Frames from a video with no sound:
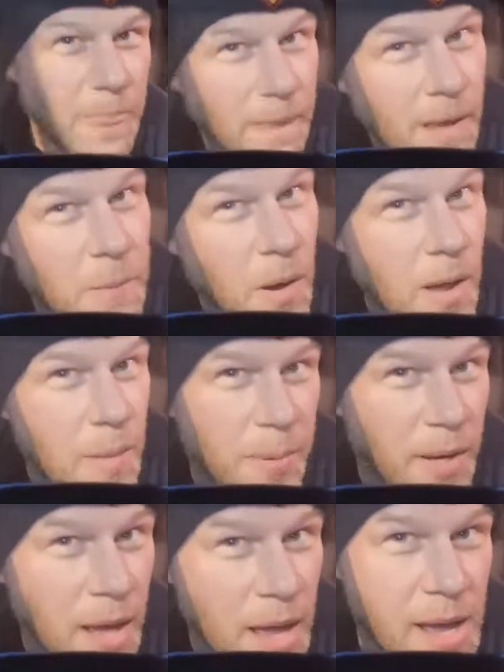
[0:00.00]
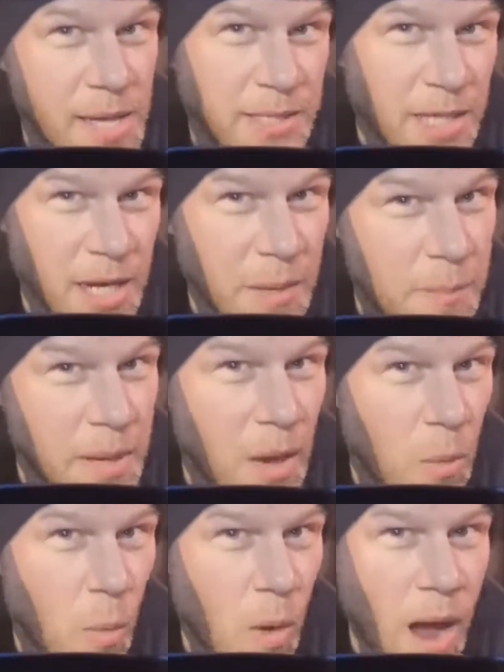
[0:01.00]
Multiplayer is going to be
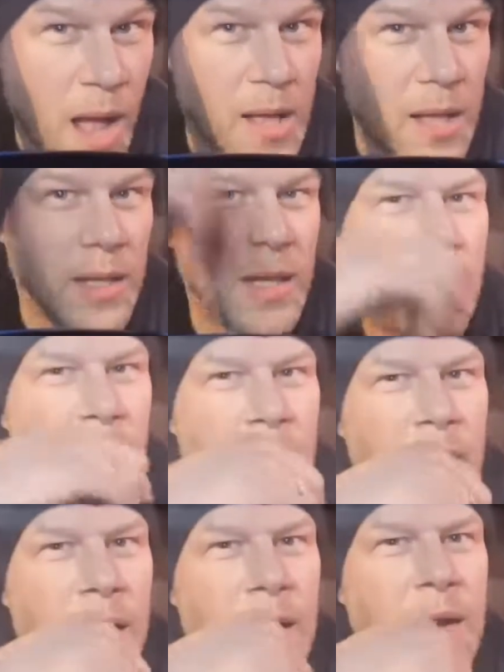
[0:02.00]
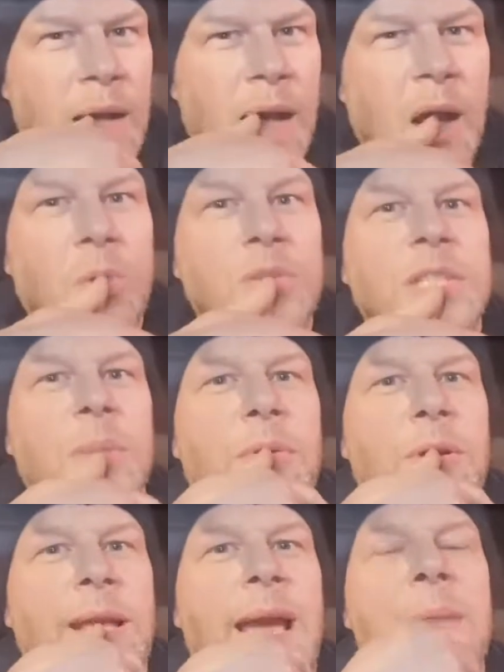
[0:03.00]
a while, a whole
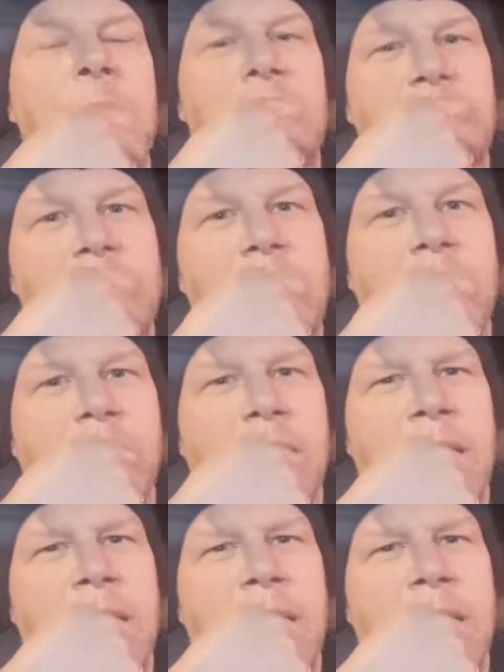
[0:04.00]
separate game in the future.